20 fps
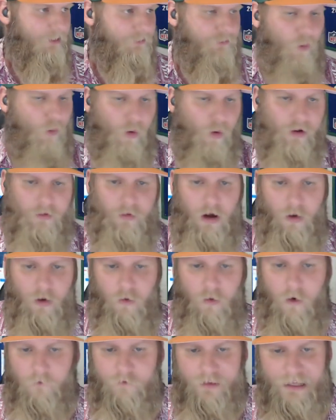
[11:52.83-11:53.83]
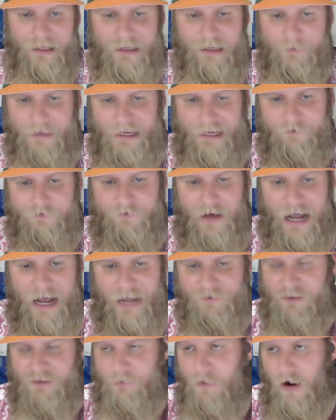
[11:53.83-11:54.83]
Four in a row. Hopefully they can make it
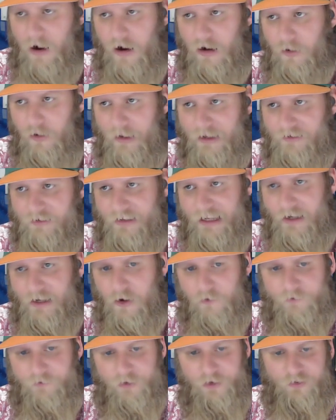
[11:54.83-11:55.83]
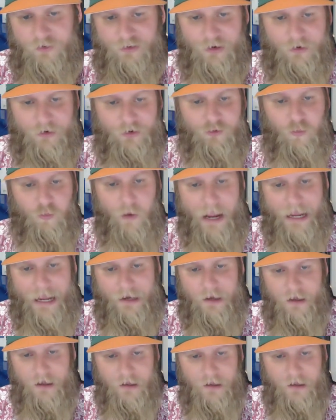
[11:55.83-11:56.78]
five tomorrow as they go for the series win